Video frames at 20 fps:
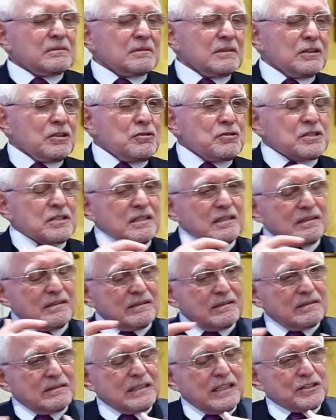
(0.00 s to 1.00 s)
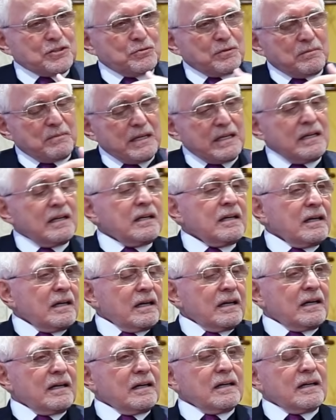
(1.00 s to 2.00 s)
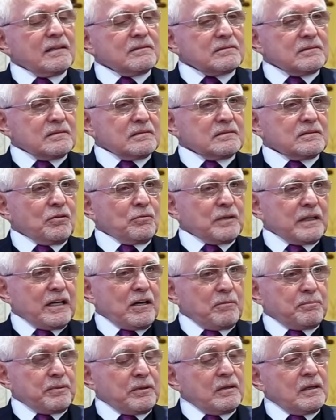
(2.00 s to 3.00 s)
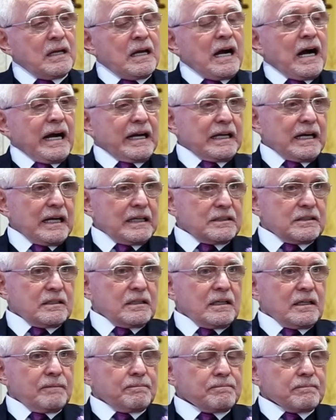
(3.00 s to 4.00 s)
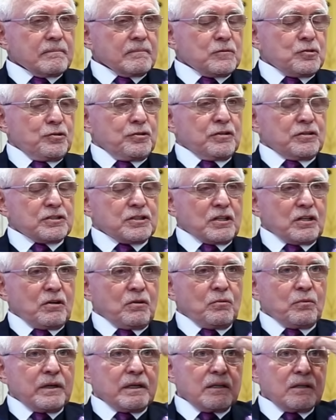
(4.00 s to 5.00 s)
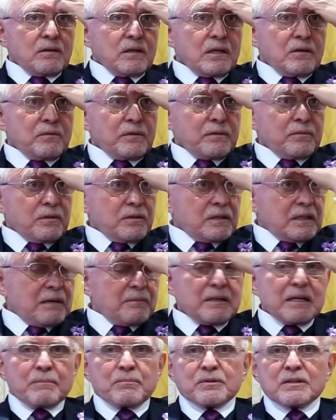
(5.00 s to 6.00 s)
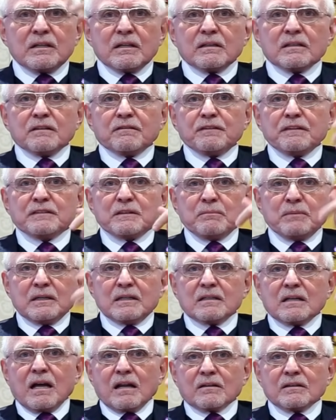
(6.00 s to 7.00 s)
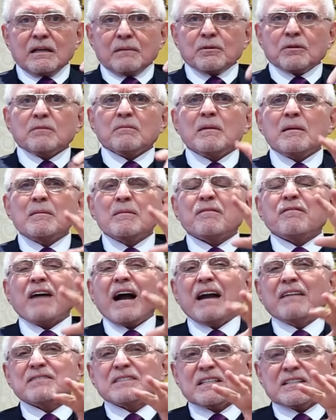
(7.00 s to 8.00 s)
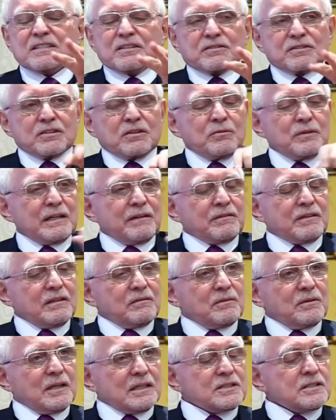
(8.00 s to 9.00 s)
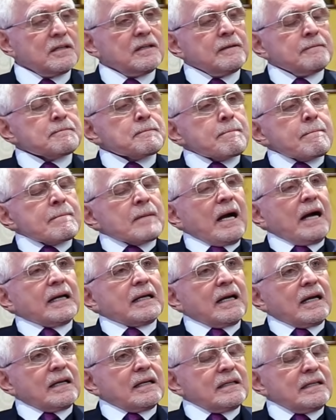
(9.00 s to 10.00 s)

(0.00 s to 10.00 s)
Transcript: loose touch with me, uh, don't want to help you. I got um, two years ago when uh, we were coming up with the, the $50 billion number, maybe five, six years ago, whenever that was, I got